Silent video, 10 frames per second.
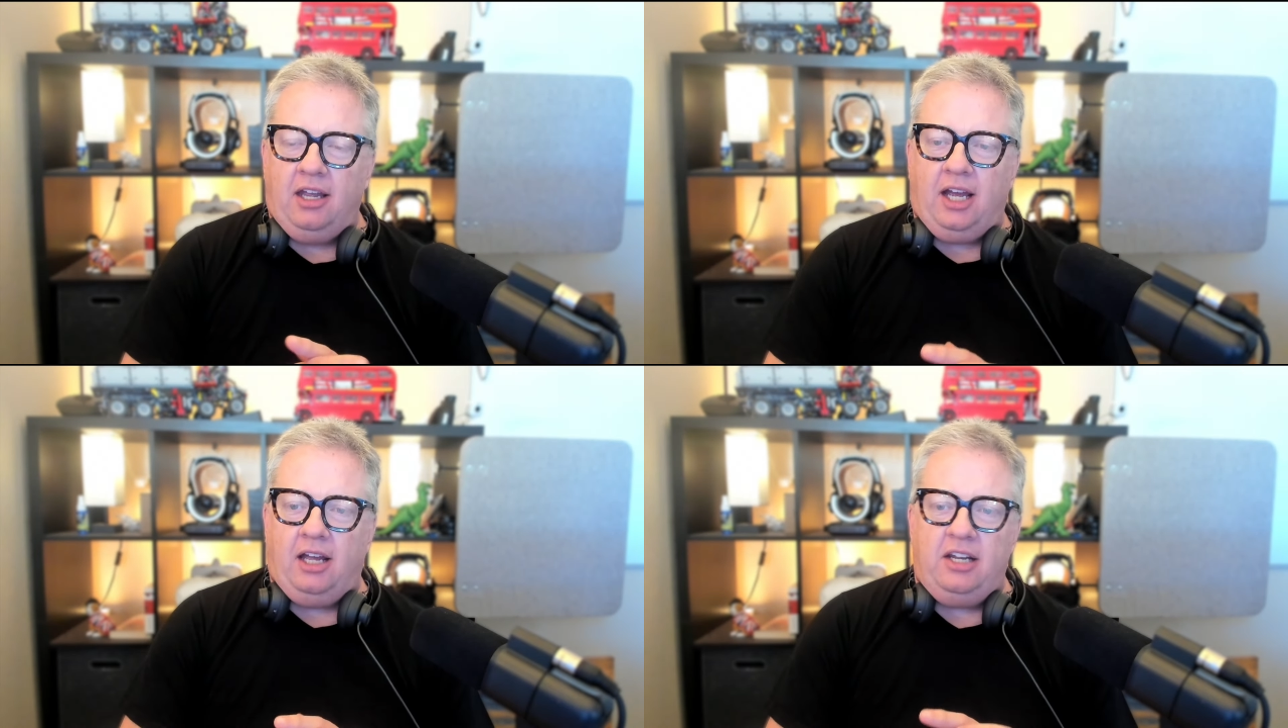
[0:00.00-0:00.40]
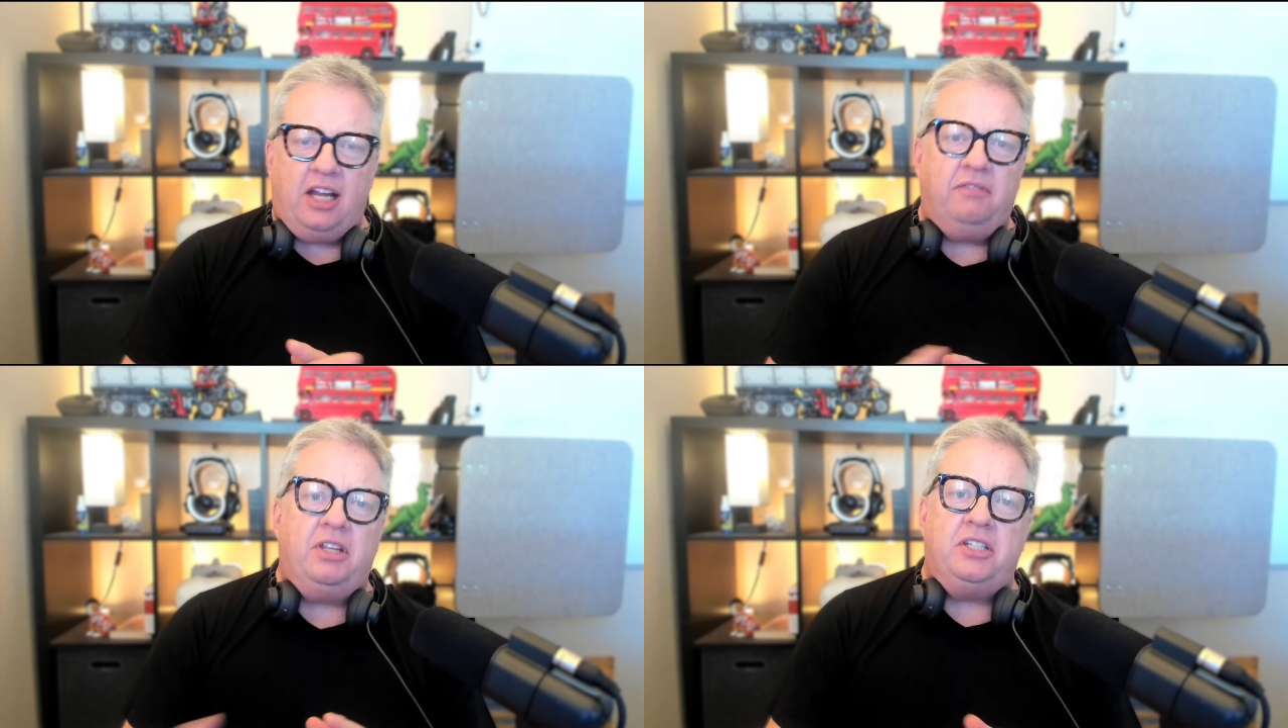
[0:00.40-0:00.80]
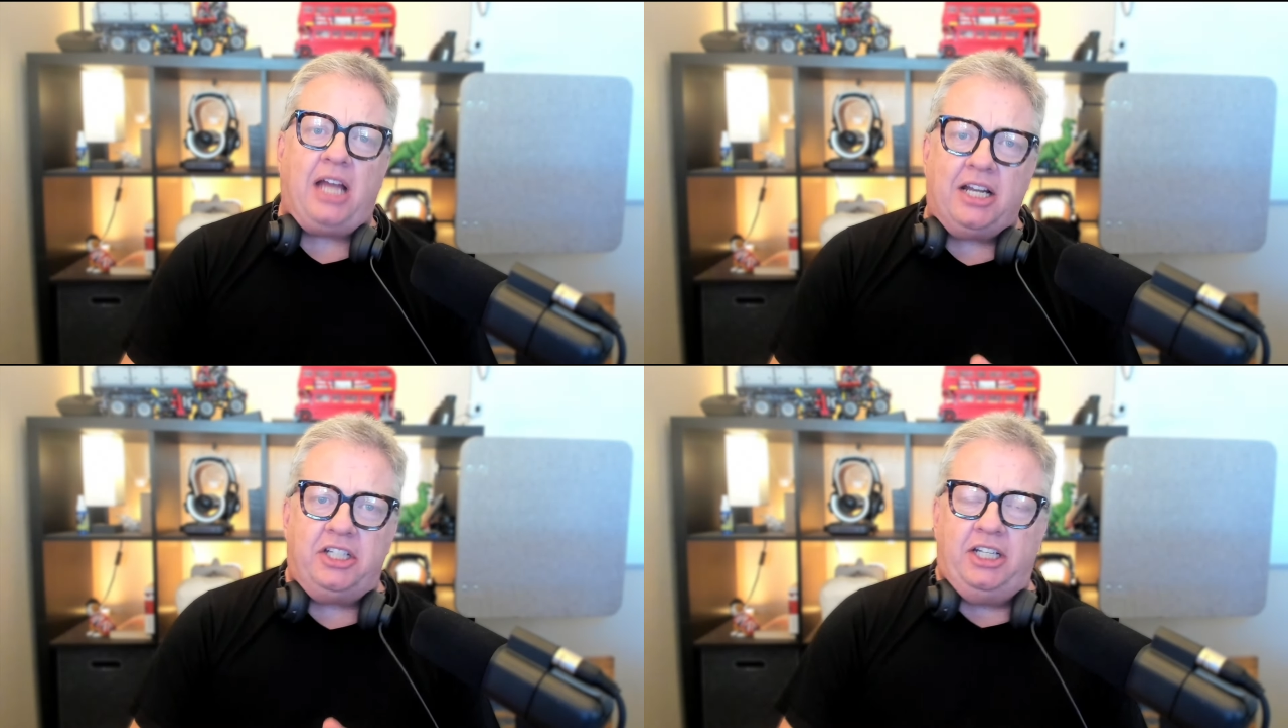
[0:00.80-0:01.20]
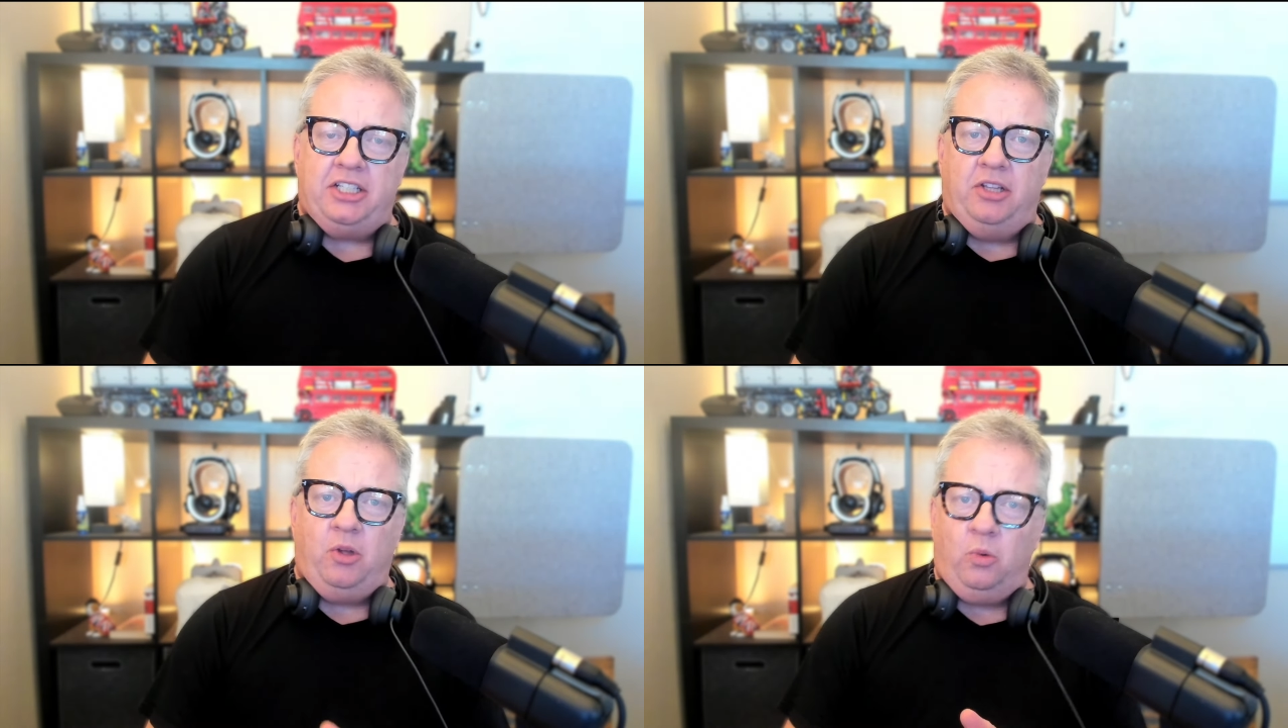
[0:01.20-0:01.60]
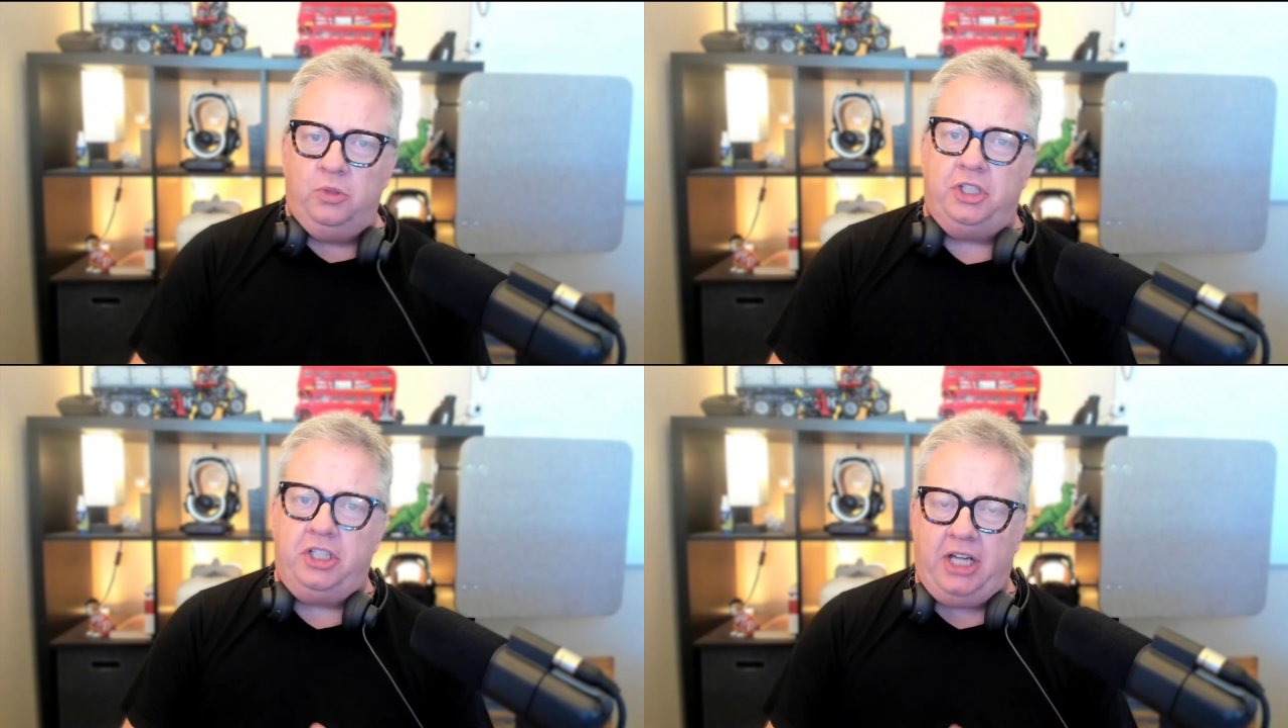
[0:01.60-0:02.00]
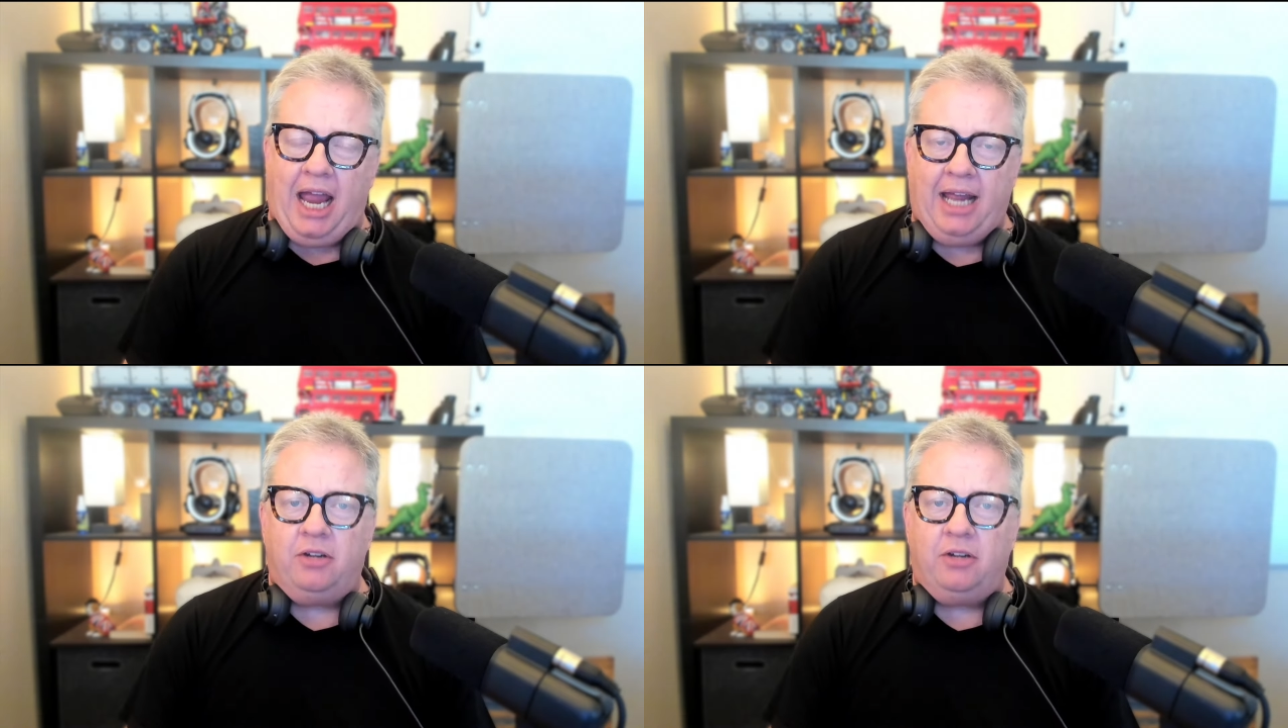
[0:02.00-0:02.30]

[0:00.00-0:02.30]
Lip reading: None of this actually is launched yet,